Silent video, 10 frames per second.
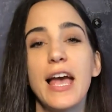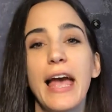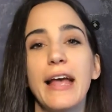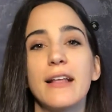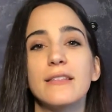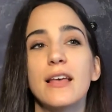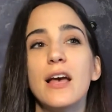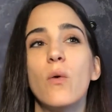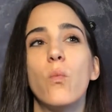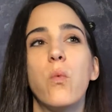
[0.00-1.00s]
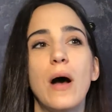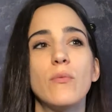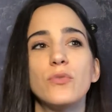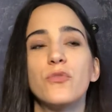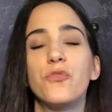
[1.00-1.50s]
And what
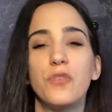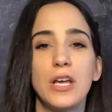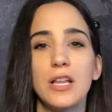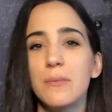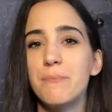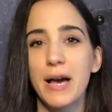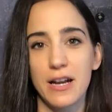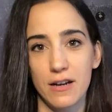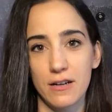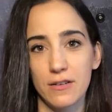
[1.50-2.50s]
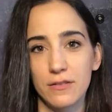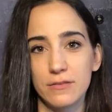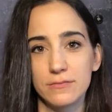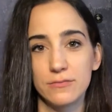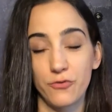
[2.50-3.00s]
would feel better
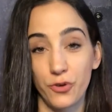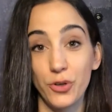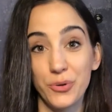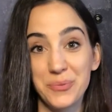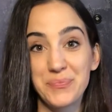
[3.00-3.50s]
for you?